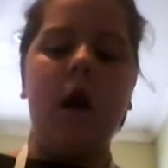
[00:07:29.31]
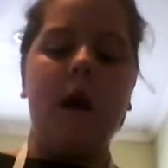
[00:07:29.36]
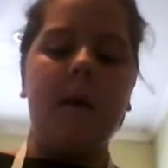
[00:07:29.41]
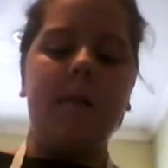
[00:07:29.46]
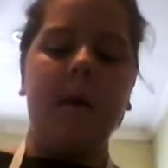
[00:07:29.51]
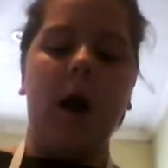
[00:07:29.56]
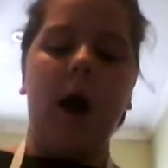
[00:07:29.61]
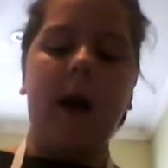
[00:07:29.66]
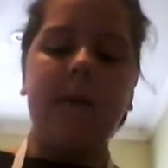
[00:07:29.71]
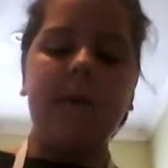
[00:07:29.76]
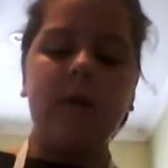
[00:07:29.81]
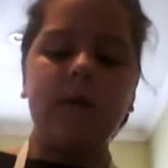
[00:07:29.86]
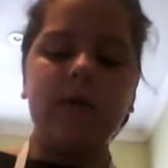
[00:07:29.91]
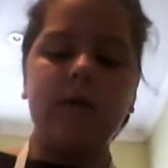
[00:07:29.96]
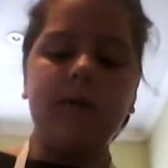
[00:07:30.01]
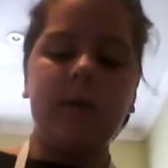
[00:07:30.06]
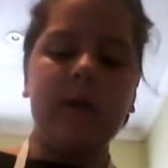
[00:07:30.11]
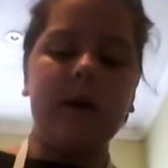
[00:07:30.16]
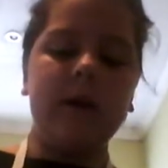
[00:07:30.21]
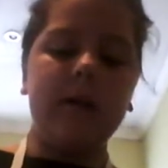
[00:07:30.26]
But I'm
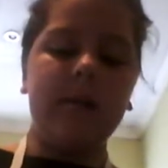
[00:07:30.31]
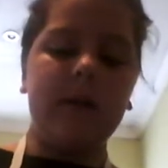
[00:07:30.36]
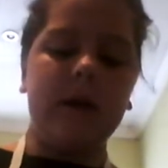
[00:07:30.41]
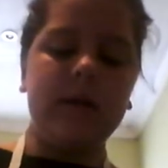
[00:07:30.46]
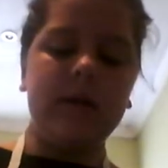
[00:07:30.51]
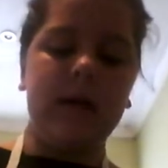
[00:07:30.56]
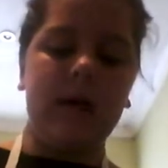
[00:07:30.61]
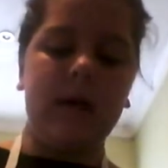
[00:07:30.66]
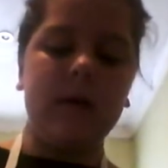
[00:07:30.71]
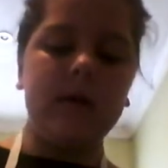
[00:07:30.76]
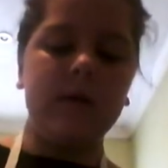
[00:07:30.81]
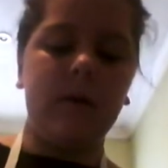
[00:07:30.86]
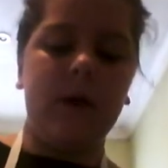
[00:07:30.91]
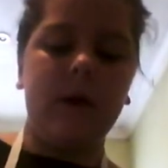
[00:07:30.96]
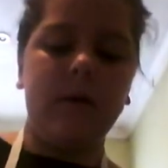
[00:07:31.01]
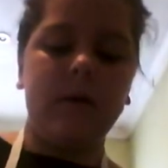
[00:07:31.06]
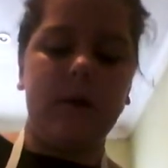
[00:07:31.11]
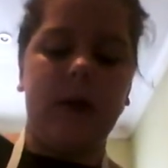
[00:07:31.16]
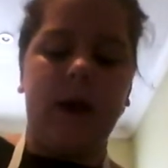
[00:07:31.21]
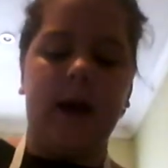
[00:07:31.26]
using peanut butter, so I
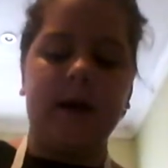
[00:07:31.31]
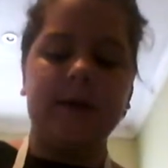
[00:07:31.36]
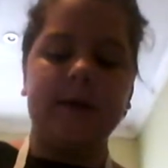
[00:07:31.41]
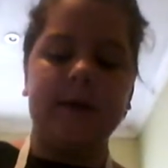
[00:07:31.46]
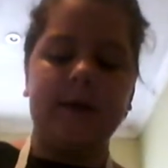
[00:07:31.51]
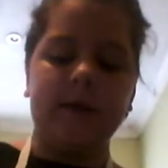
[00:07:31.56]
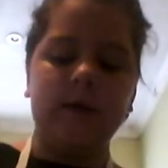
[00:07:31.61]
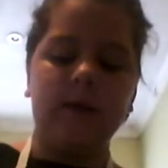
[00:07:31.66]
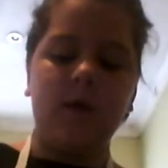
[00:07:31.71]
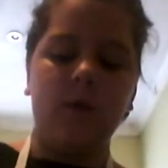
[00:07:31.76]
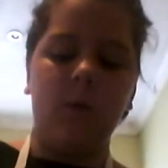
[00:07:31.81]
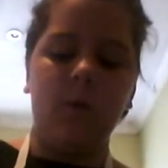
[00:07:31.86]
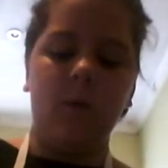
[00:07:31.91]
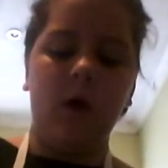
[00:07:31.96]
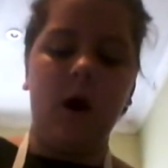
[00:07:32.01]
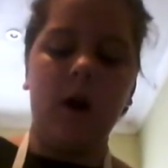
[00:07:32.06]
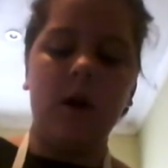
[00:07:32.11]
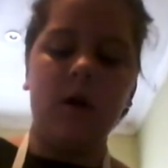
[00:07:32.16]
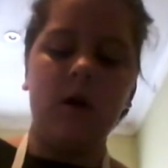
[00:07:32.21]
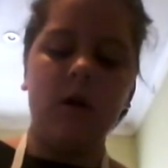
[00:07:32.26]
only added 1.